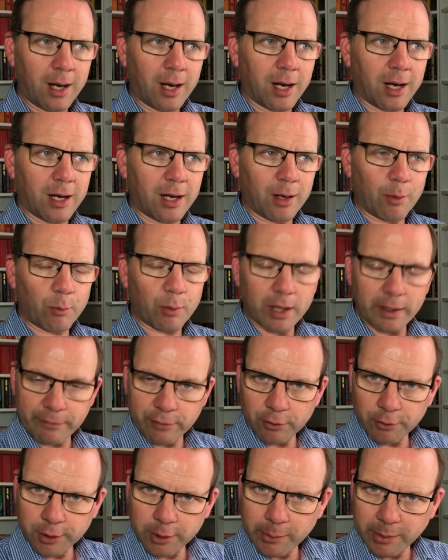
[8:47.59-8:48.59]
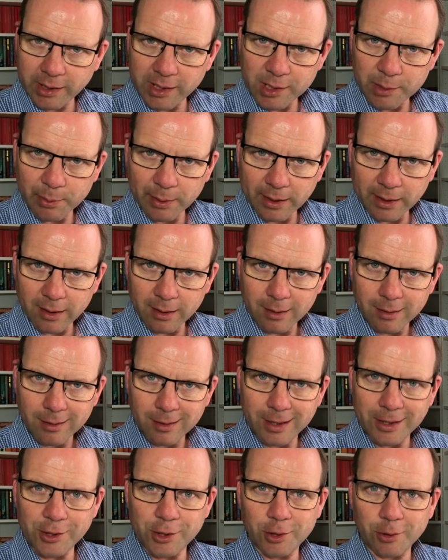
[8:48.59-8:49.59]
uh, whatever you're doing this week.
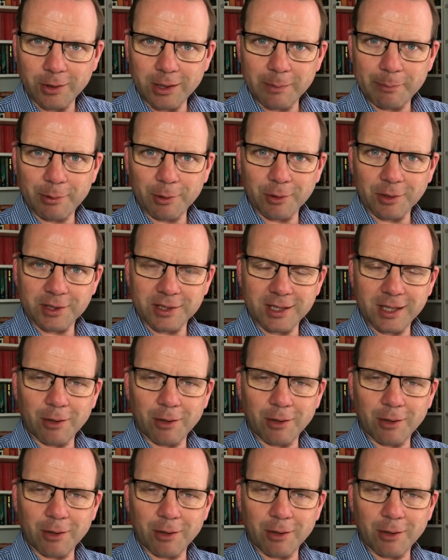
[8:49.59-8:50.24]
Enjoy your books,